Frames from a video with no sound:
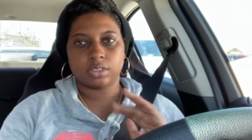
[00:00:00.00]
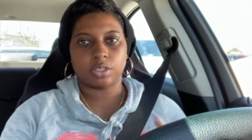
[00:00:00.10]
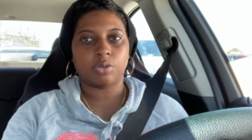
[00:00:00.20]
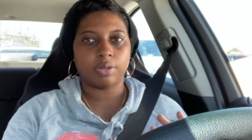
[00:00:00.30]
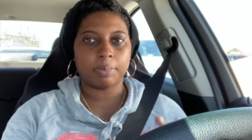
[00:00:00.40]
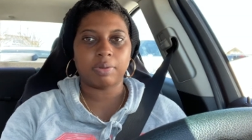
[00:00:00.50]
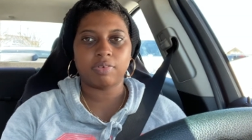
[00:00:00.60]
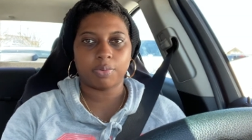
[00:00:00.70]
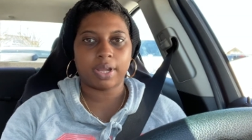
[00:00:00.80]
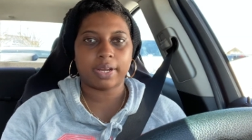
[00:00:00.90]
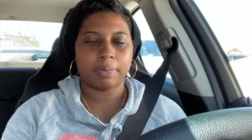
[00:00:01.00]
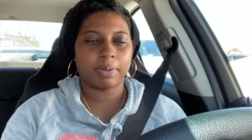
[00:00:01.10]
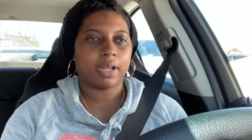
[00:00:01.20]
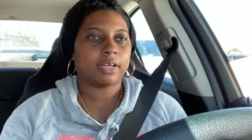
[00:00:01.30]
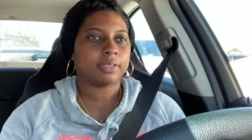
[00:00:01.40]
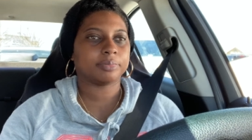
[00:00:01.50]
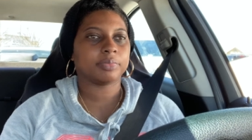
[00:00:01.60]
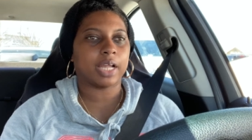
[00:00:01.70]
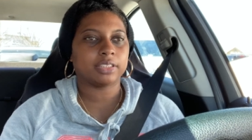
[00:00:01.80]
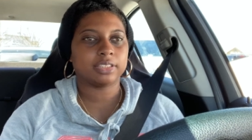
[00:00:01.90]
So let me rewind that back.
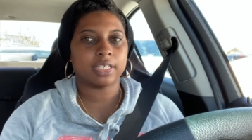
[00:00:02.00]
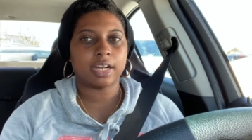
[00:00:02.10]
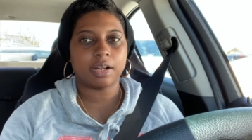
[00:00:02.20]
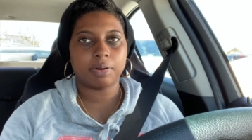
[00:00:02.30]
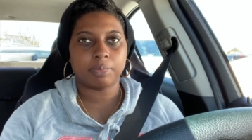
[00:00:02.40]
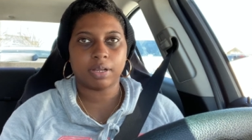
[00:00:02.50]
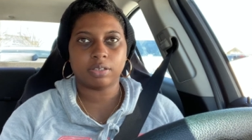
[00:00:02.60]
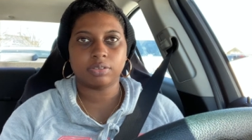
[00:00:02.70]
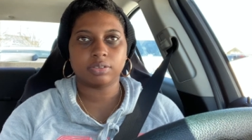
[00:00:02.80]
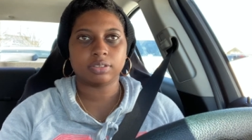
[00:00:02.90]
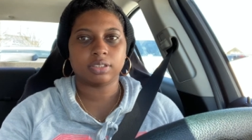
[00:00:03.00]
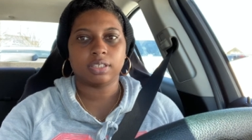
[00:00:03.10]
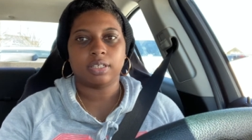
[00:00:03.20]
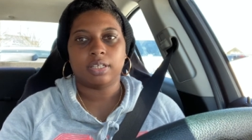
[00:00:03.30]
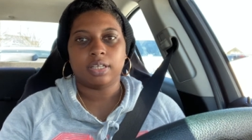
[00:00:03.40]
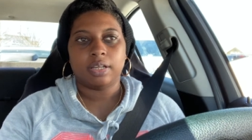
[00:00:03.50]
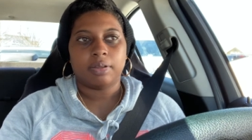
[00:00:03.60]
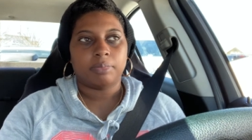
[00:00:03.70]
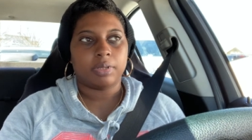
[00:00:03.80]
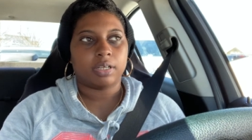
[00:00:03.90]
I just got out of Michael's
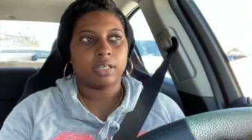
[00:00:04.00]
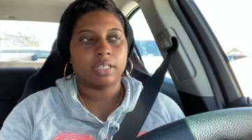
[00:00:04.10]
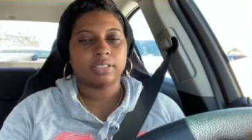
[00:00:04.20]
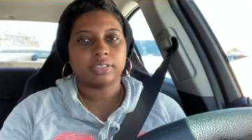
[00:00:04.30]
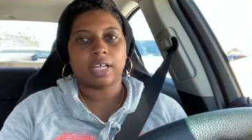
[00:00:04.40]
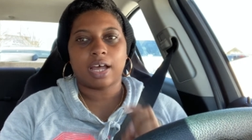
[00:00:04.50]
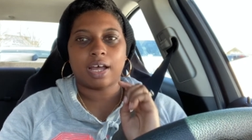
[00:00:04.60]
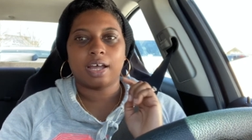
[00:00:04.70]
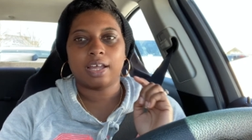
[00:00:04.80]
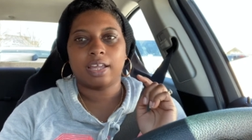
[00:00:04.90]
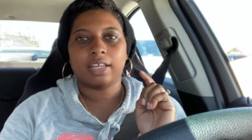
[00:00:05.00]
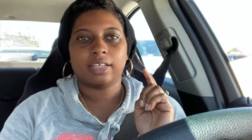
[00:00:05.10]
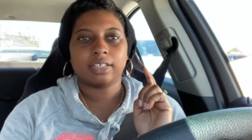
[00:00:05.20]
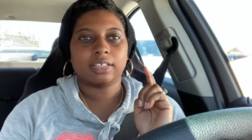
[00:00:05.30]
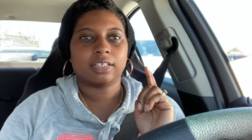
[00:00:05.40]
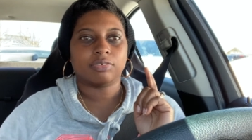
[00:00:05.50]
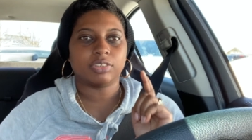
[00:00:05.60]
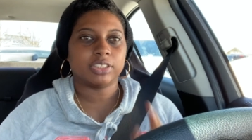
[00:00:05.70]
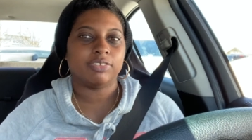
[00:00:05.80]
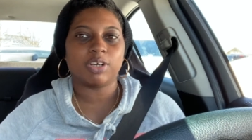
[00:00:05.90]
because I
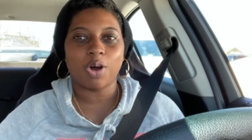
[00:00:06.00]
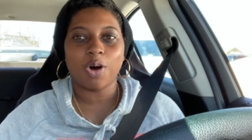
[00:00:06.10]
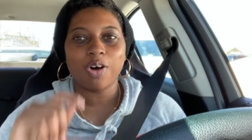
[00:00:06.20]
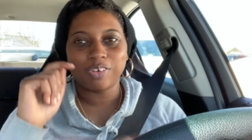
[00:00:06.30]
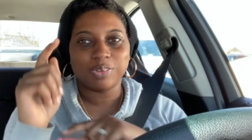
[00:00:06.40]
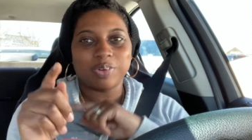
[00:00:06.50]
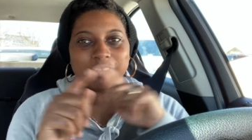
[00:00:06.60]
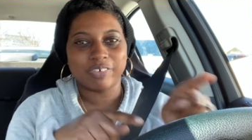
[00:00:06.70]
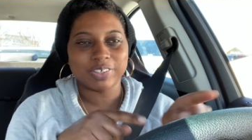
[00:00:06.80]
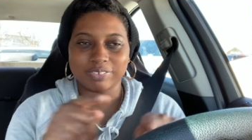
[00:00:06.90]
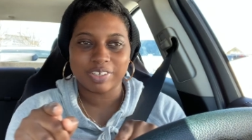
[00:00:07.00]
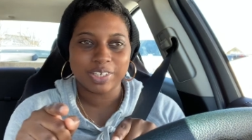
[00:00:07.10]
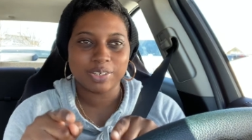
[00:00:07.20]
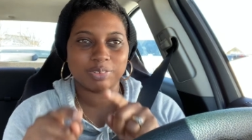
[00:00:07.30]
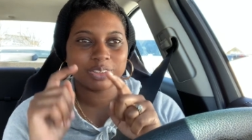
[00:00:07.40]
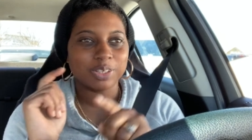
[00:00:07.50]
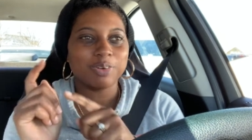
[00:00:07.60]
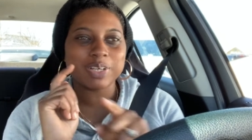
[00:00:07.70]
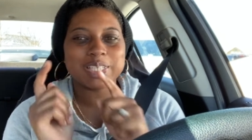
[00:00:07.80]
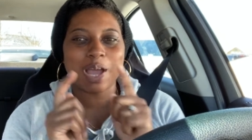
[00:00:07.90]
received the call during the first video, which
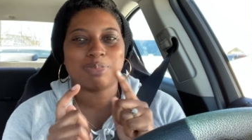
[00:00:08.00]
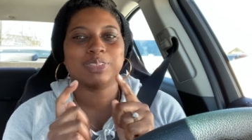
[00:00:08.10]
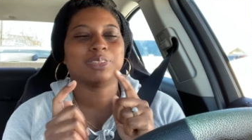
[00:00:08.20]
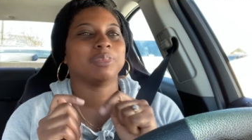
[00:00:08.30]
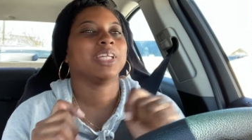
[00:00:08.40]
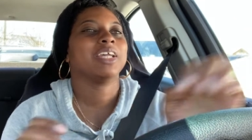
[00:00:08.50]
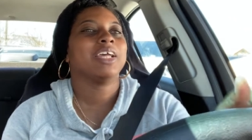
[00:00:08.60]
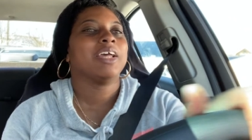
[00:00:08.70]
always happens to me.